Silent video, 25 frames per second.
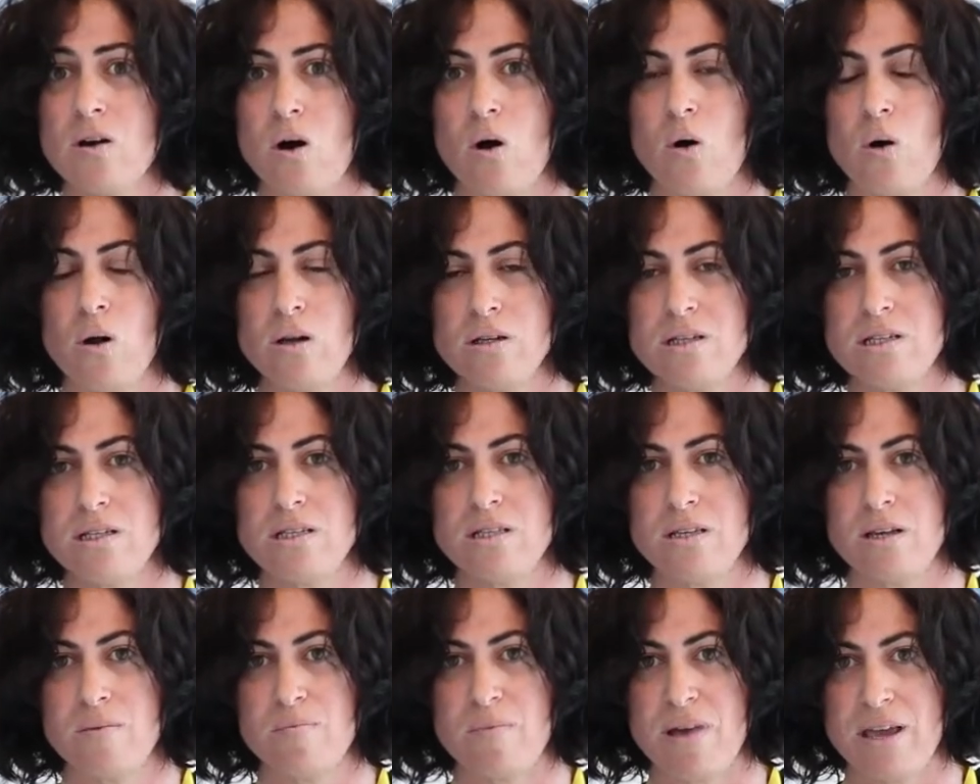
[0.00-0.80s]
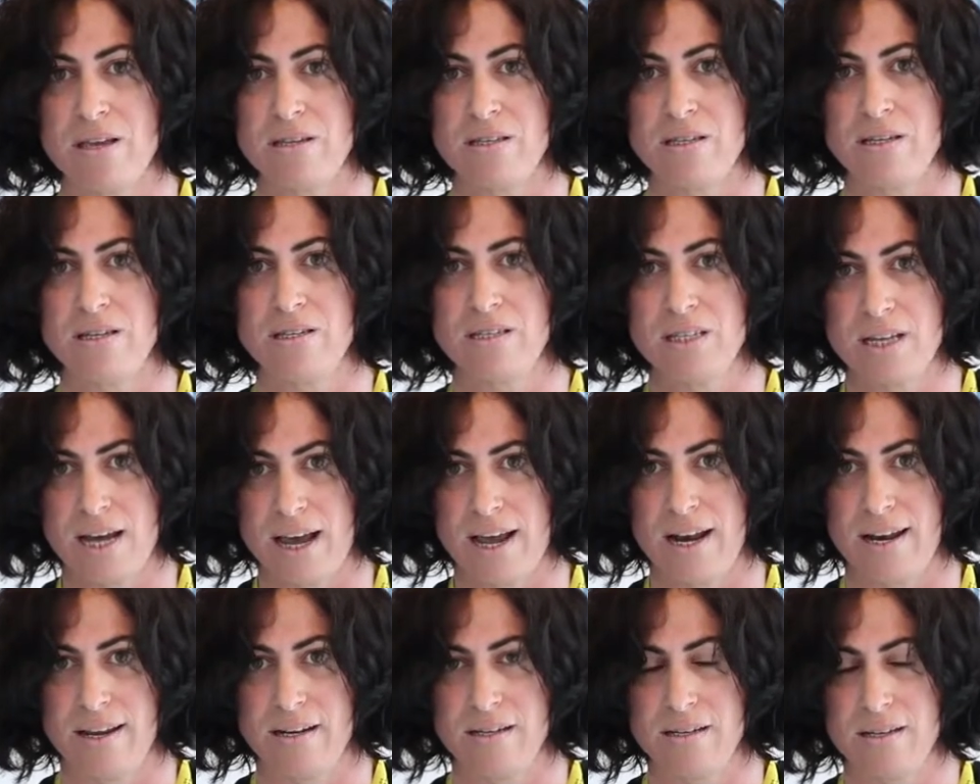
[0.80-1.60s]
all this amazing
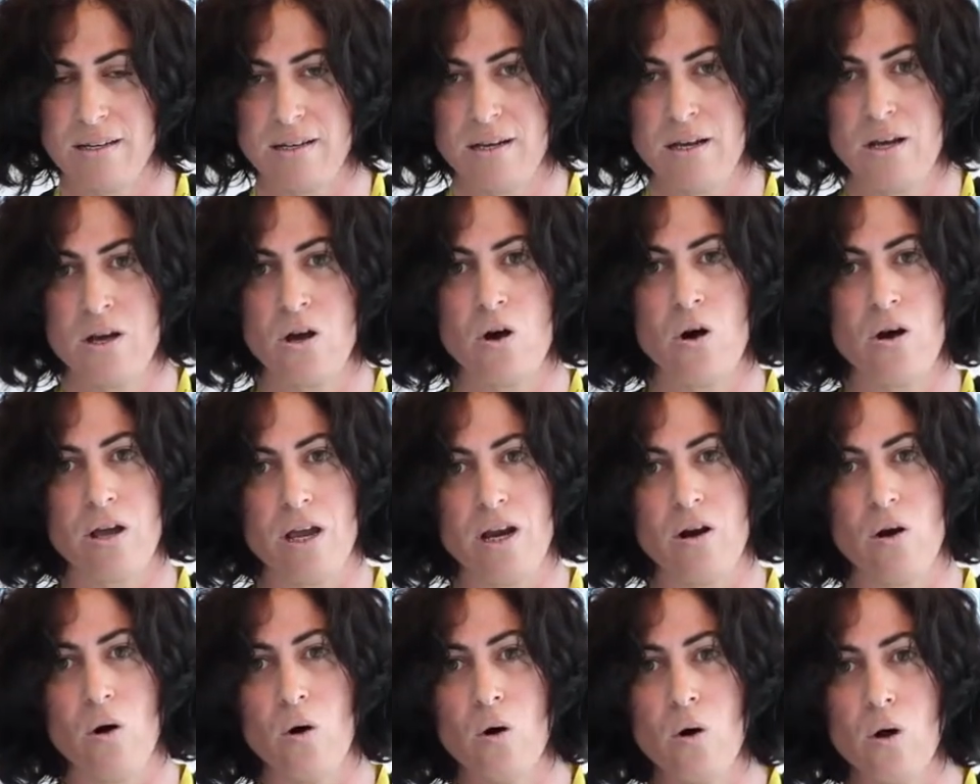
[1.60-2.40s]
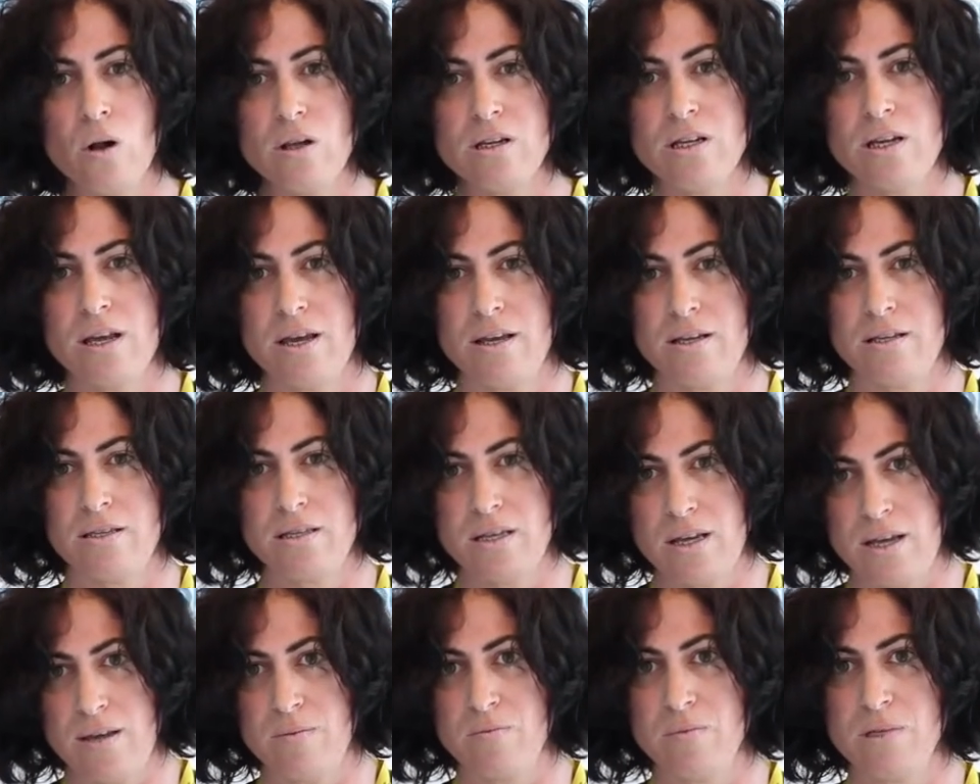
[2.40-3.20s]
talent in all the
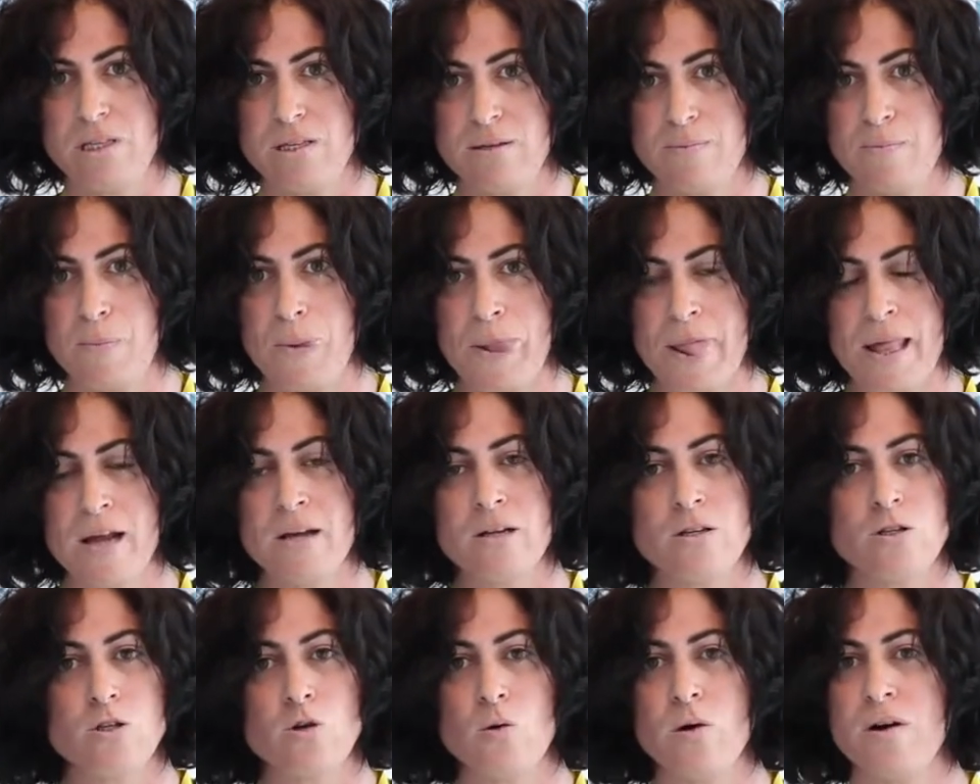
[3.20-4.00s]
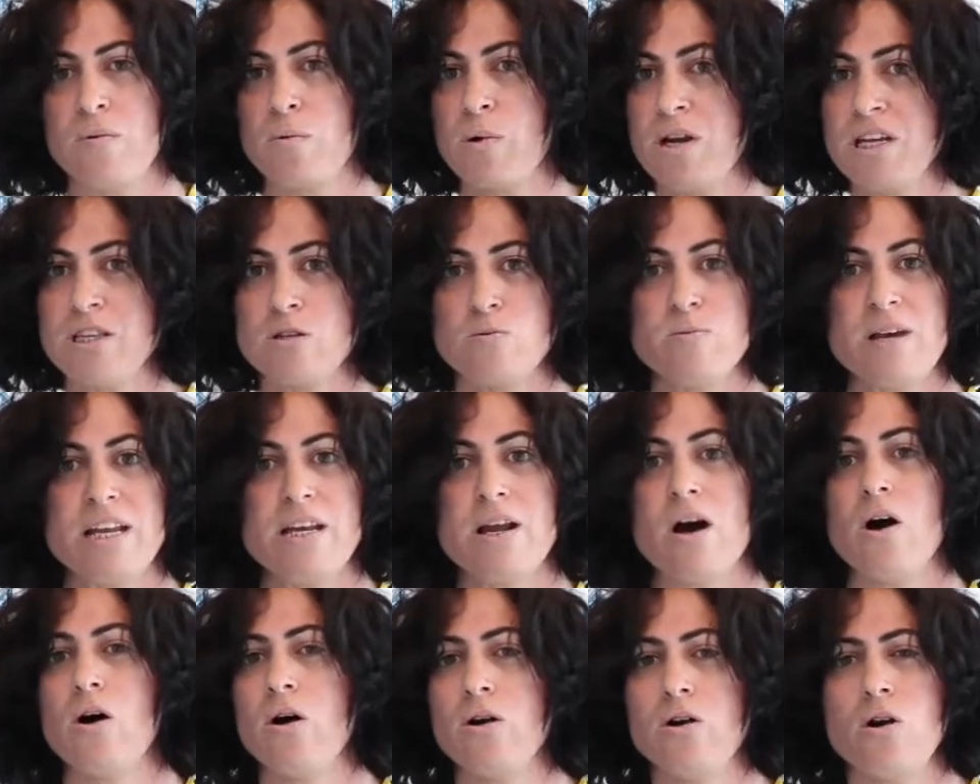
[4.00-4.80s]
teams to
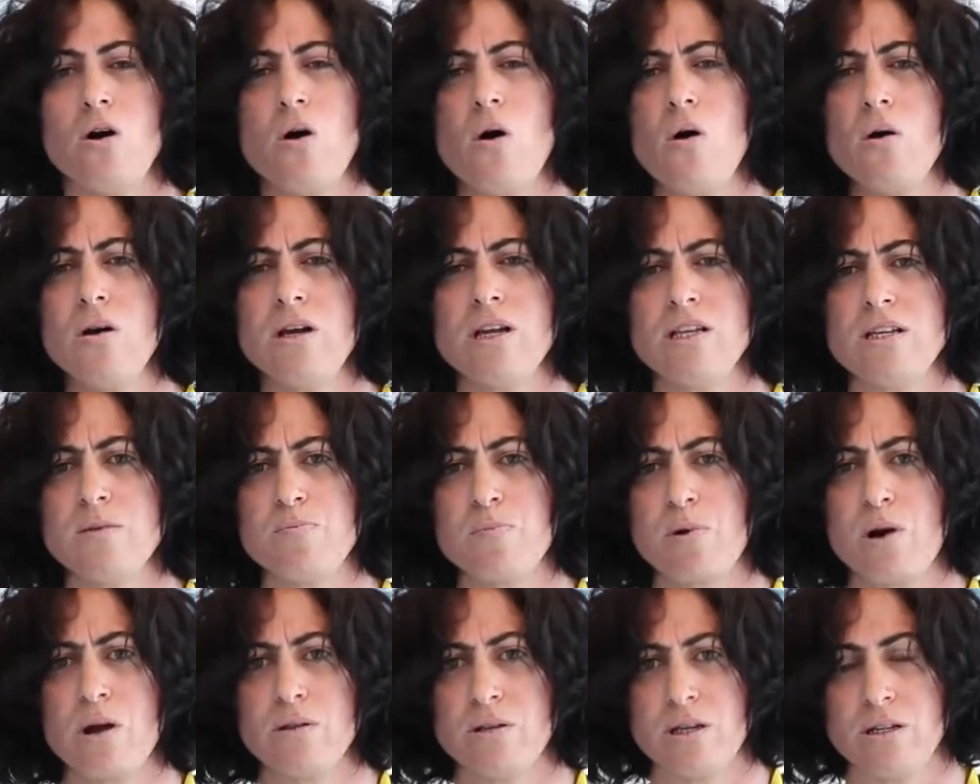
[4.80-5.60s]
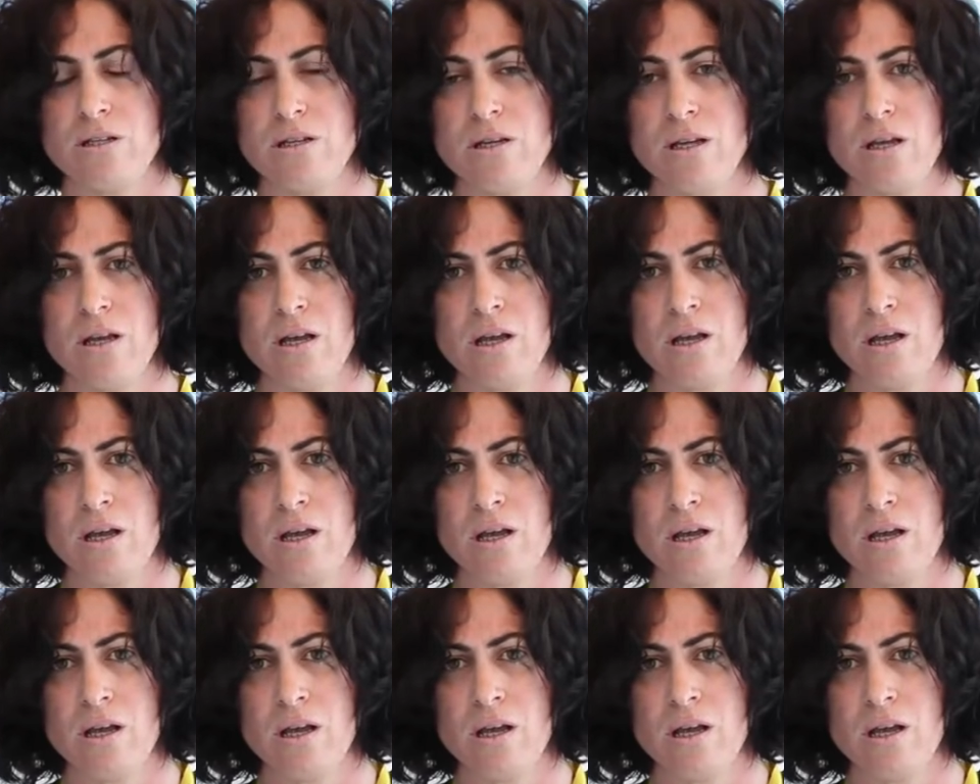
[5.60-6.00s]
enrichment, not only the product,